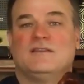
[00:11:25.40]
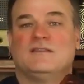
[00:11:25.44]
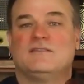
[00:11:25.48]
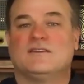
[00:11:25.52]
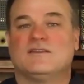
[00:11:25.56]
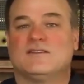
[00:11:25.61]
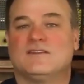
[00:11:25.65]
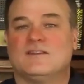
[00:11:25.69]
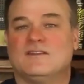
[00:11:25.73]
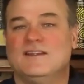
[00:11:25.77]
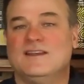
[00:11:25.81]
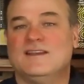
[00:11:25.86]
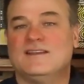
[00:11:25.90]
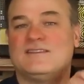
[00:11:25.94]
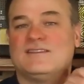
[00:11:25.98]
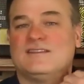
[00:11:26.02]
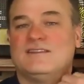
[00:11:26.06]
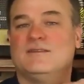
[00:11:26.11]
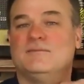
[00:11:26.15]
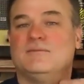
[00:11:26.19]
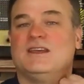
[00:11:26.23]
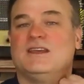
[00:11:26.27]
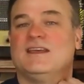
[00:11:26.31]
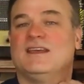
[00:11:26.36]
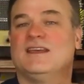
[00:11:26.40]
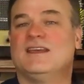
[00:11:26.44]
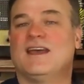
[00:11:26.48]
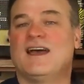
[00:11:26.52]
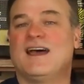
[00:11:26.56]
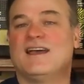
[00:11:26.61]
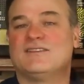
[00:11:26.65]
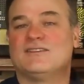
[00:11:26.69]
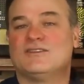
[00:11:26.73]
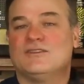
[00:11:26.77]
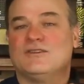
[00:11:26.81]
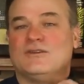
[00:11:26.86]
Just listen to me
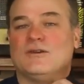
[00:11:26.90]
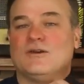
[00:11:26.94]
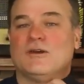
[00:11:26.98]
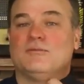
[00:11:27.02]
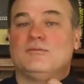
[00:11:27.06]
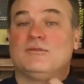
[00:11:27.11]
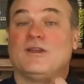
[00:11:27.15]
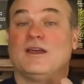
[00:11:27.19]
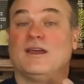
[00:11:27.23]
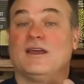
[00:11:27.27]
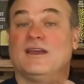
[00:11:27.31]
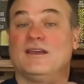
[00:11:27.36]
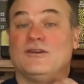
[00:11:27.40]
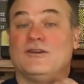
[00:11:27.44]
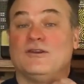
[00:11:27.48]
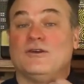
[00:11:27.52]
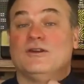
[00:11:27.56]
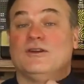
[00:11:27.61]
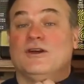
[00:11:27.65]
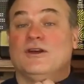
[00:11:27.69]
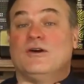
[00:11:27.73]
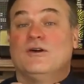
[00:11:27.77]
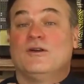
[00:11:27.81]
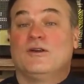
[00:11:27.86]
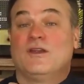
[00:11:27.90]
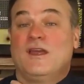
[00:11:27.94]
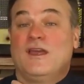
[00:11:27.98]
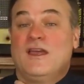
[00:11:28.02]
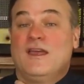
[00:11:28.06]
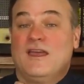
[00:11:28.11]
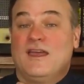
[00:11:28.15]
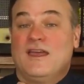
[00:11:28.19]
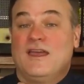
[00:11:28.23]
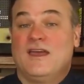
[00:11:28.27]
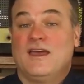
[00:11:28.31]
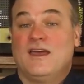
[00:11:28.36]
as you are playing your note,
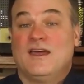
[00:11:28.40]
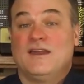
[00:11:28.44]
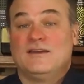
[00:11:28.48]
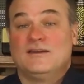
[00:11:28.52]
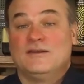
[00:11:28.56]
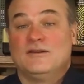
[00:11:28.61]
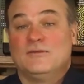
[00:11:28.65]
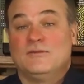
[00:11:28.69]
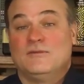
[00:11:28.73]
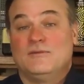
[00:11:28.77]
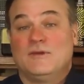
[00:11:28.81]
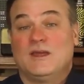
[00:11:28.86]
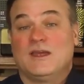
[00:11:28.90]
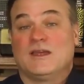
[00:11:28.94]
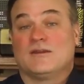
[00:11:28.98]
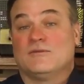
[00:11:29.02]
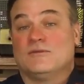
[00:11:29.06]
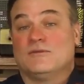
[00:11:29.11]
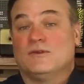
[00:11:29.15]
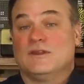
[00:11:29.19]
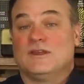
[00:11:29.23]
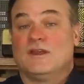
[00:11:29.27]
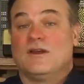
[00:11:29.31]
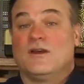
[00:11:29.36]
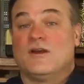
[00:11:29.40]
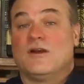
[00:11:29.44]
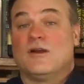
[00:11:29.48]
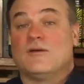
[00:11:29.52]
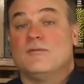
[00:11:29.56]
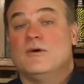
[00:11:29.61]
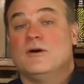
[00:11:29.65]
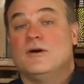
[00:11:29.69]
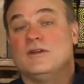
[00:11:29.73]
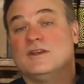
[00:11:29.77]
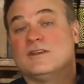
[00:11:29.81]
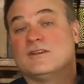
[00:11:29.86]
and it'll make a really
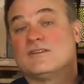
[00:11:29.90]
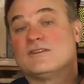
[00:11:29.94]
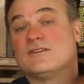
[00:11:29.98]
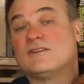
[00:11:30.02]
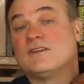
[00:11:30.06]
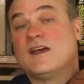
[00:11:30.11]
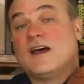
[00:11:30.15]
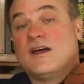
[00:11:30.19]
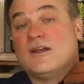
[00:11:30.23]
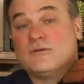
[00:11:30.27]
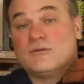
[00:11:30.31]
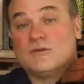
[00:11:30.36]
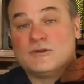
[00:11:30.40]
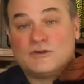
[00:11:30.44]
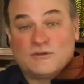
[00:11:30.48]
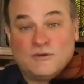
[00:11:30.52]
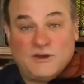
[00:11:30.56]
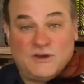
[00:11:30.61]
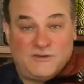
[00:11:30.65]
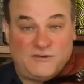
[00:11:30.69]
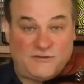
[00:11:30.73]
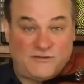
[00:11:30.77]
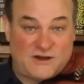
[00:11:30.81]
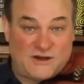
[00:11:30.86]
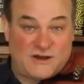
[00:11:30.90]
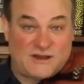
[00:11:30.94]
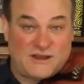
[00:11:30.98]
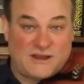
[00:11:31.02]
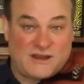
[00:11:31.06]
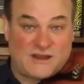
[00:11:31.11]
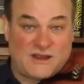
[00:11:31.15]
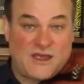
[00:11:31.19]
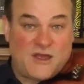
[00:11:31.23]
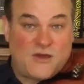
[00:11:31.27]
harmonious sound. We're twin fiddling.